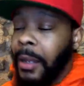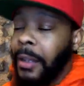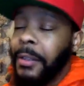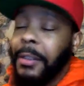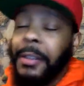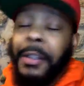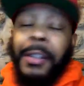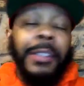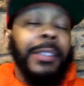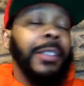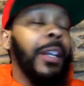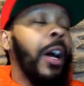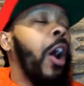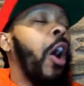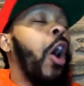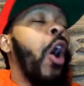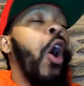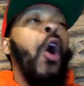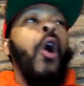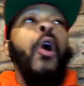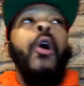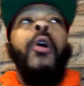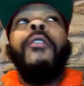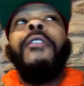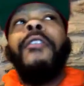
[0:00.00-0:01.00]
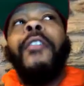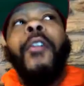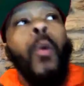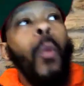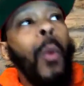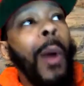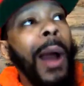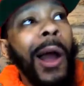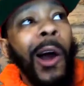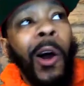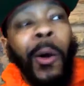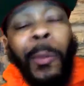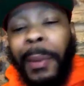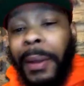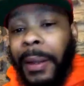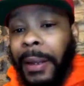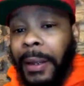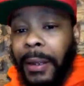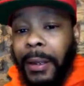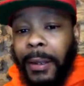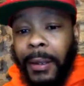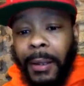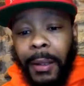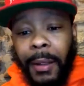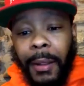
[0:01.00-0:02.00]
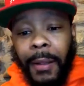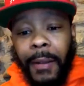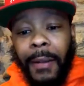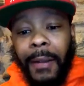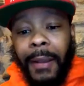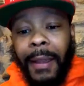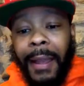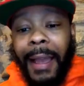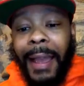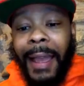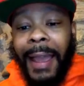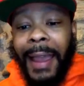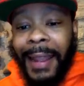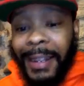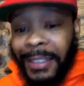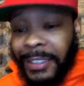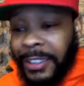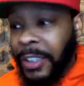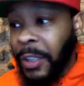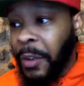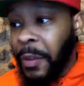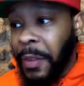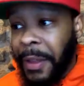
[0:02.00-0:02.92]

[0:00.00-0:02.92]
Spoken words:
There's an overwhelming answer